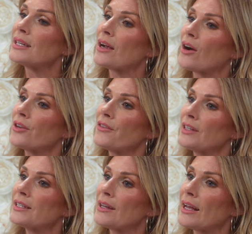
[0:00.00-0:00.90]
this is like artif-
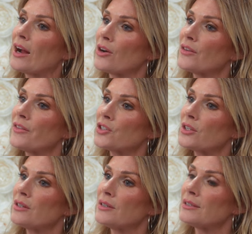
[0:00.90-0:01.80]
is that like
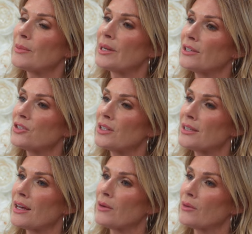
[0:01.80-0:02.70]
artificial insemination
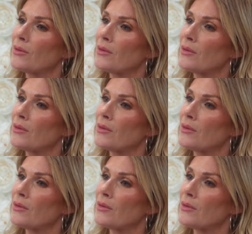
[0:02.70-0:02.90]
is that